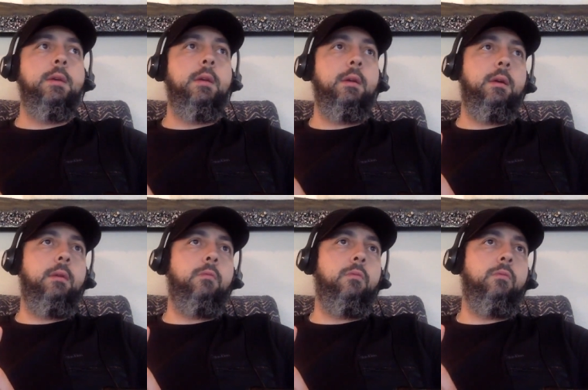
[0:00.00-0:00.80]

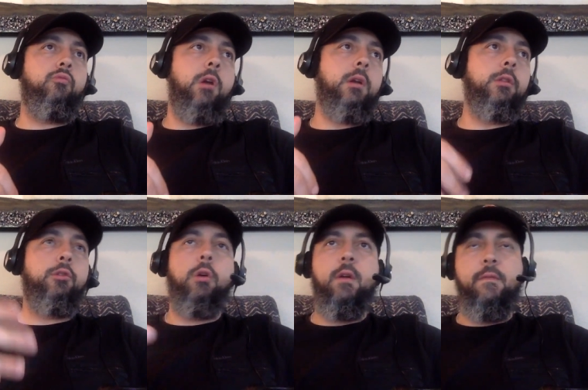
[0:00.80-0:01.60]
uh,
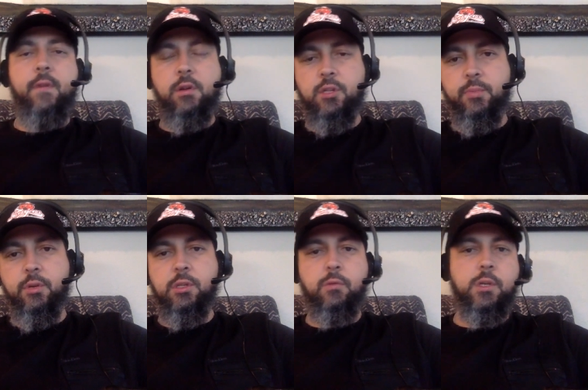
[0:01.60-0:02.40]
regulatory affairs
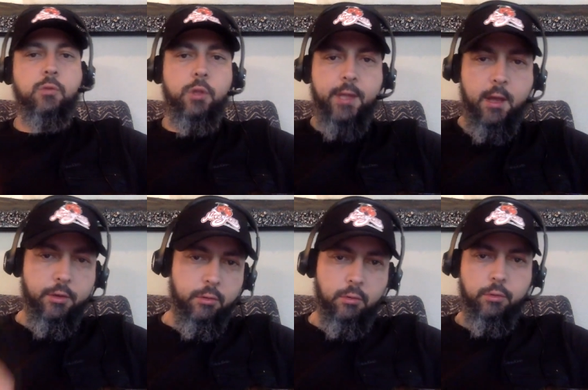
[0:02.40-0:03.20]
person was. Well, now
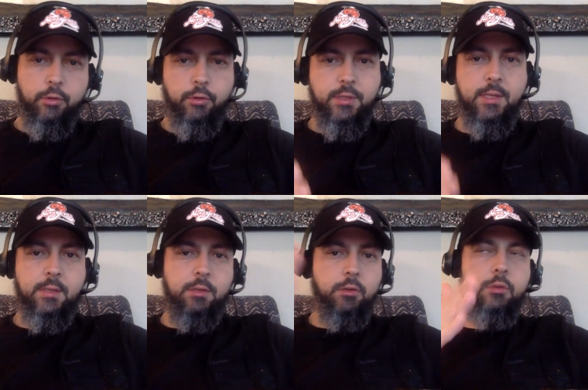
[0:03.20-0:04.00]
you'll you'll see,
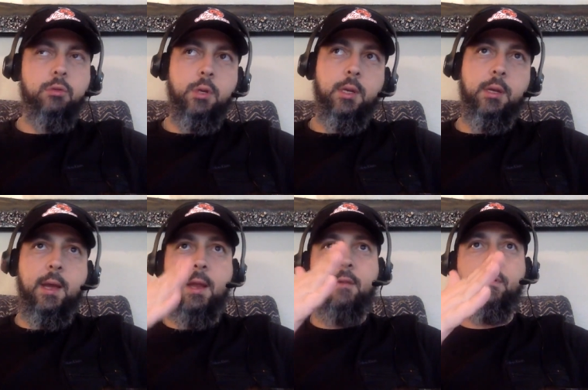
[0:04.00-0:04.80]
so you can
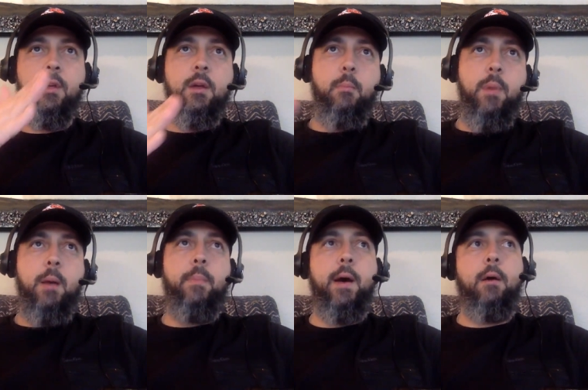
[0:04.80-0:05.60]
kind of
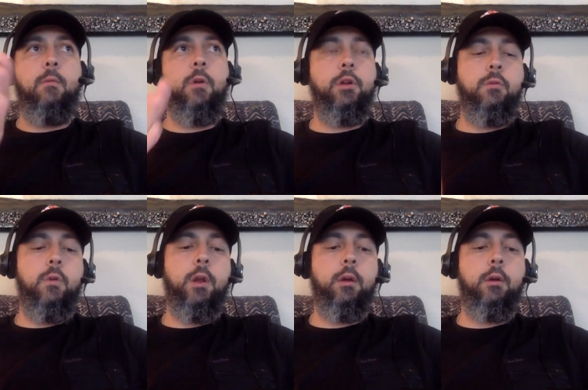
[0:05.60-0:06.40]
map out where you
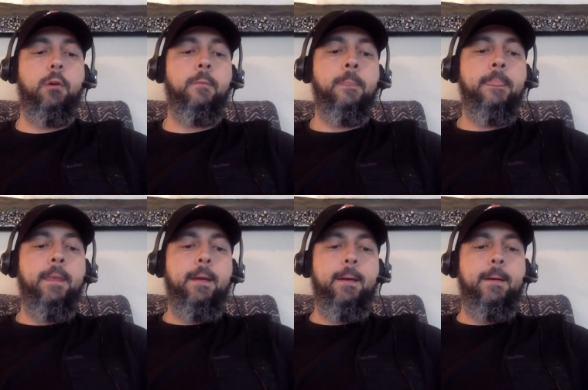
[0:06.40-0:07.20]
want to go.
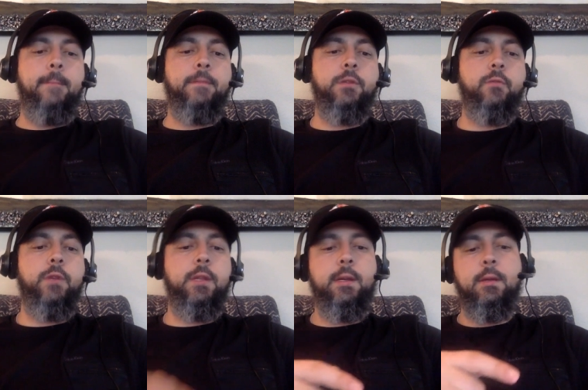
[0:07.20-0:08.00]
Um, so
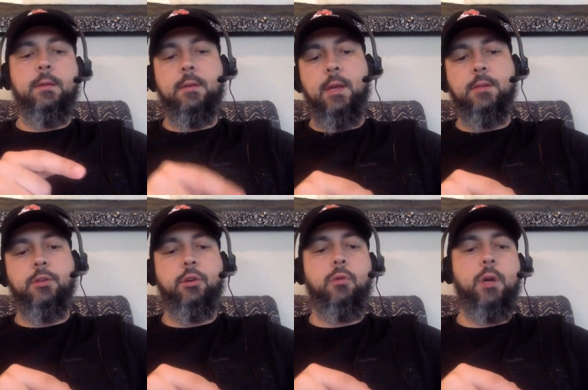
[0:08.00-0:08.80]
really, to
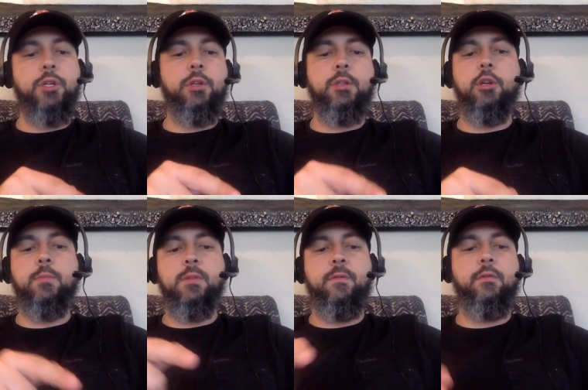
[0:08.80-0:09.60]
answer your question in
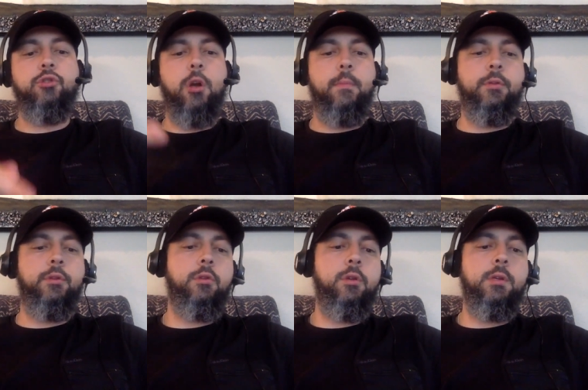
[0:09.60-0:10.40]
terms of future
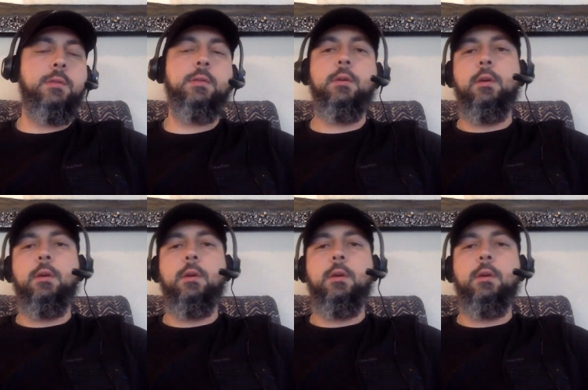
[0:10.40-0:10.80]
opportunities,